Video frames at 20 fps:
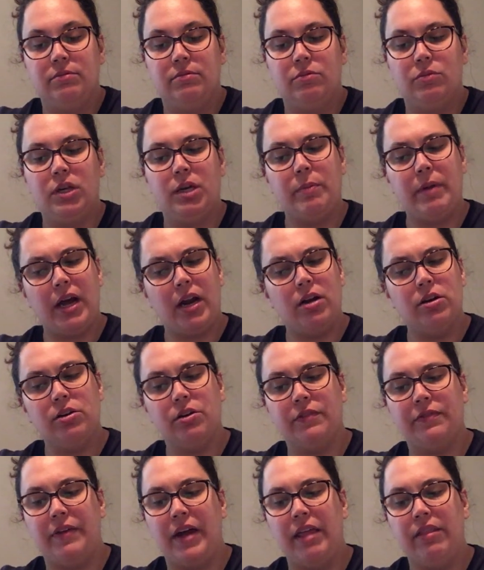What about
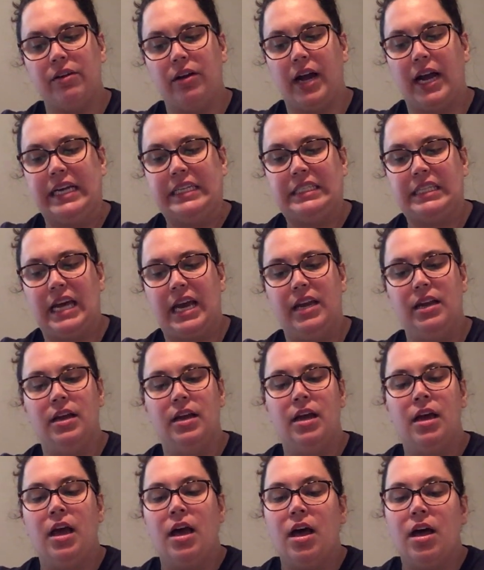Uncle Feather? I said.
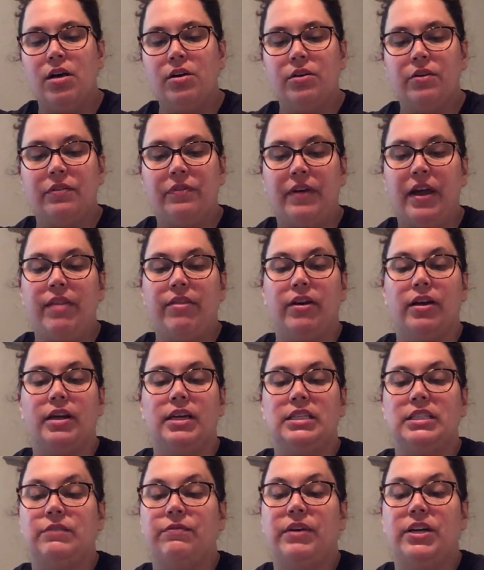Uncle Feather
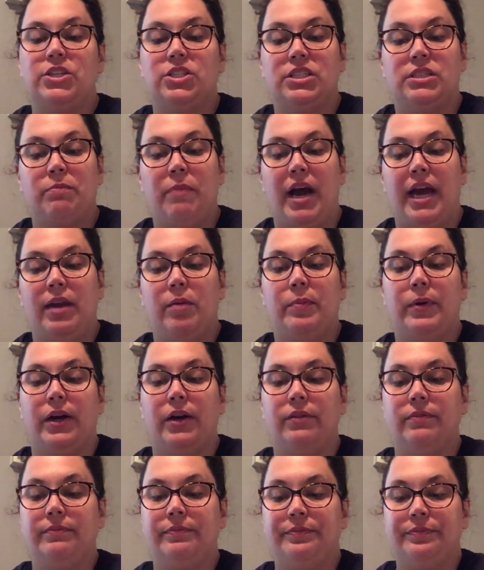is Fudge's minor
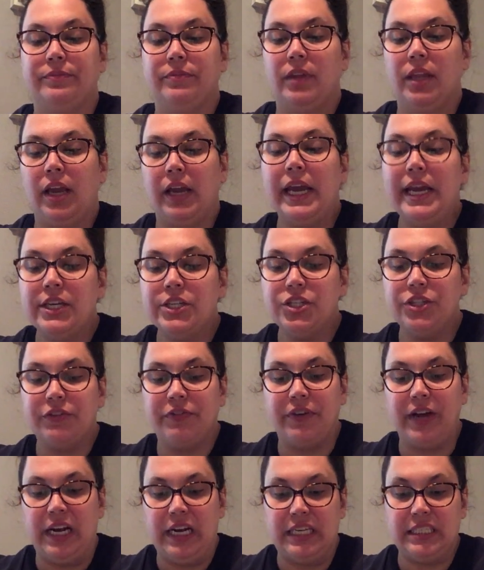bird. He's your
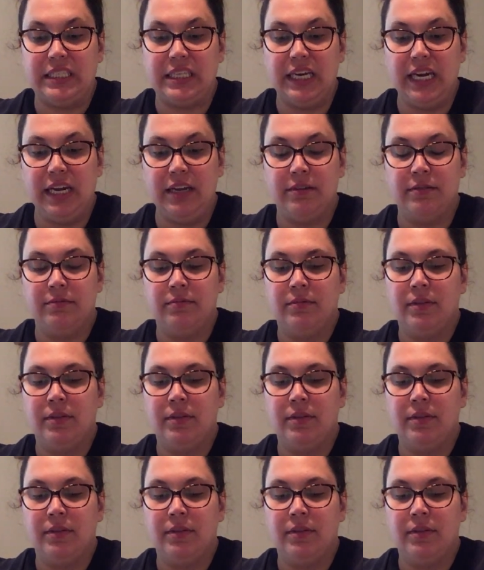friend, isn't he?